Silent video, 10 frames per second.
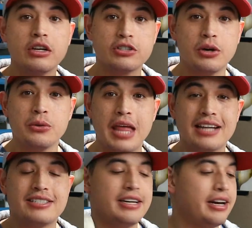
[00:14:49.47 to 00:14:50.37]
So
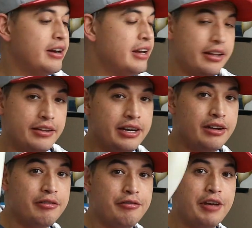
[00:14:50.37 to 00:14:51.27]
that's it,
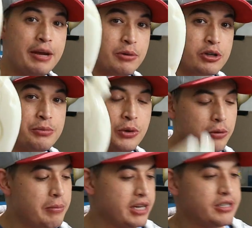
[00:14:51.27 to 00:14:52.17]
the vapor
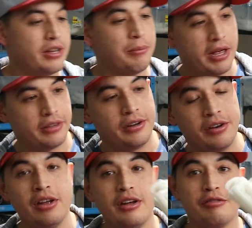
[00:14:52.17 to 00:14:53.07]
smooth
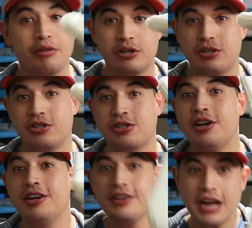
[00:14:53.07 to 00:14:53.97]
method versus
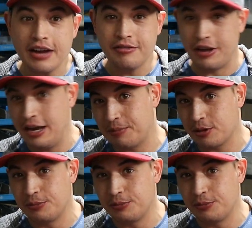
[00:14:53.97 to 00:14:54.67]
non-vapor